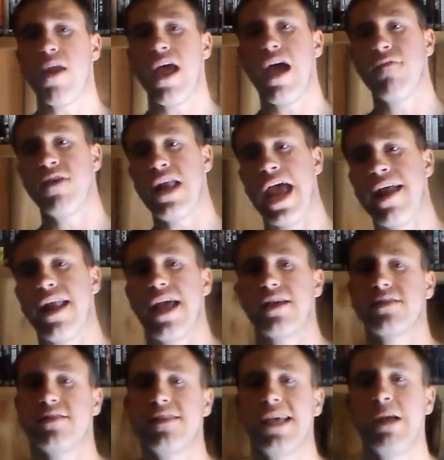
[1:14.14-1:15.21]
I want to have an
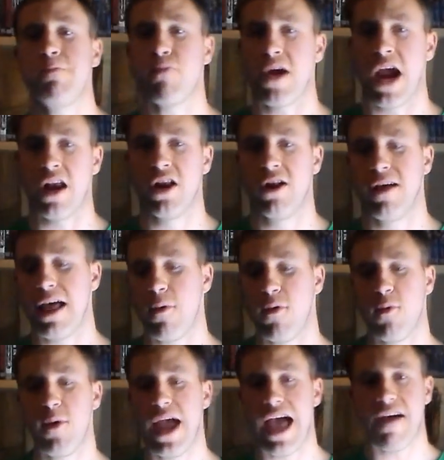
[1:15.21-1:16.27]
NXT brand, you know,
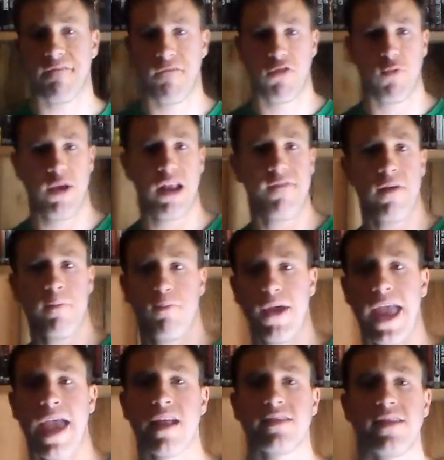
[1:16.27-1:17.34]
that way we have three different
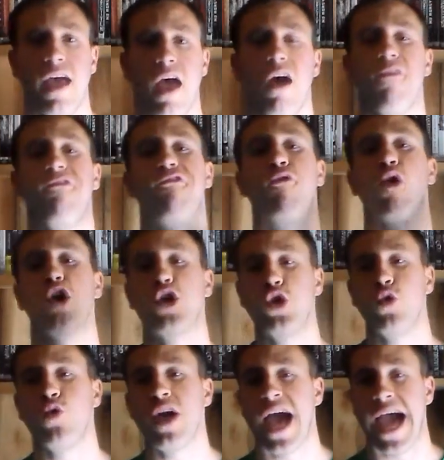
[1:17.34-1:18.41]
brands for
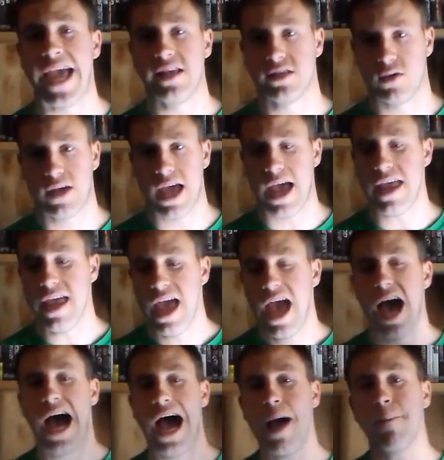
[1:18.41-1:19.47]
you guys, okay?
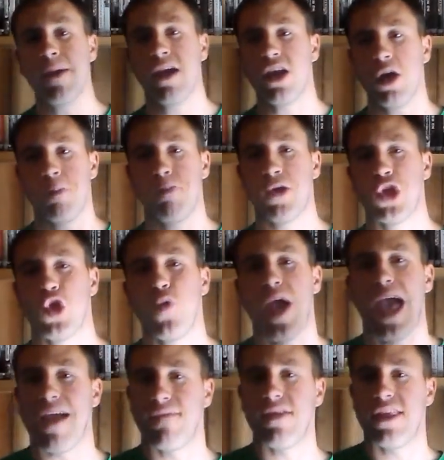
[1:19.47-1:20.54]
I'm here to bring
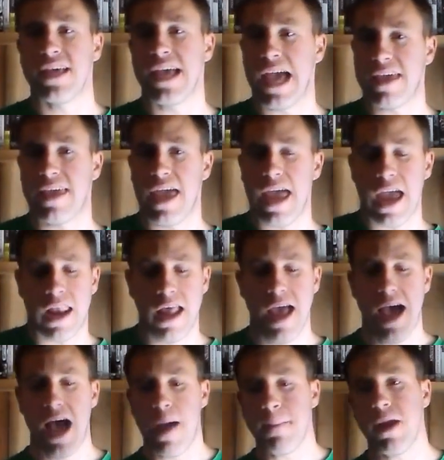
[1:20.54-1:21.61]
you everything I
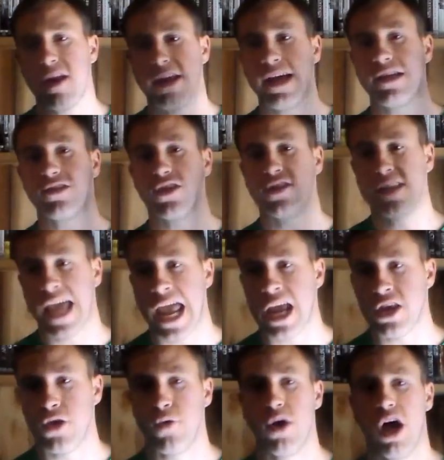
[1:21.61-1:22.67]
can. I'm here to
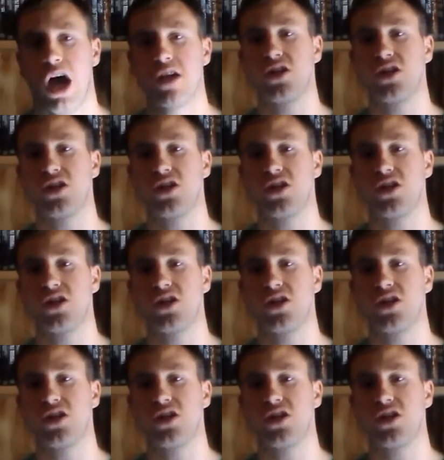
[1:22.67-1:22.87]
entertain you.